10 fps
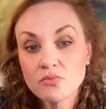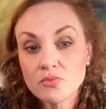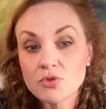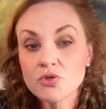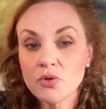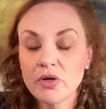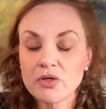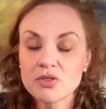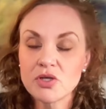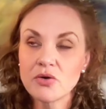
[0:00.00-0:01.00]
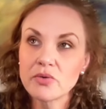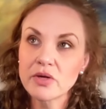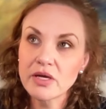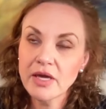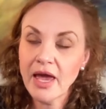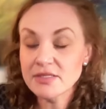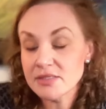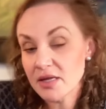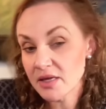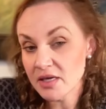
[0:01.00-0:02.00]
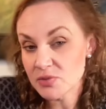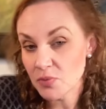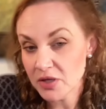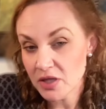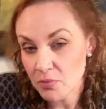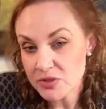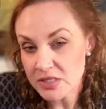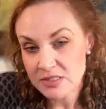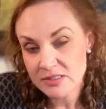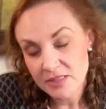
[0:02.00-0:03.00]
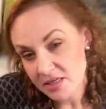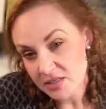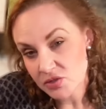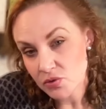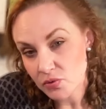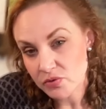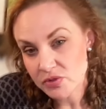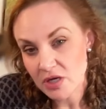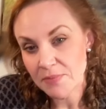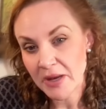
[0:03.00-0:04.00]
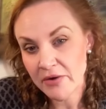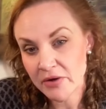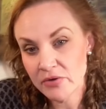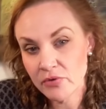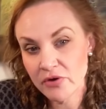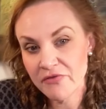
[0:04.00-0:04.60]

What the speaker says: Sure. So gaslighting is one of the most insidious tools a parent or a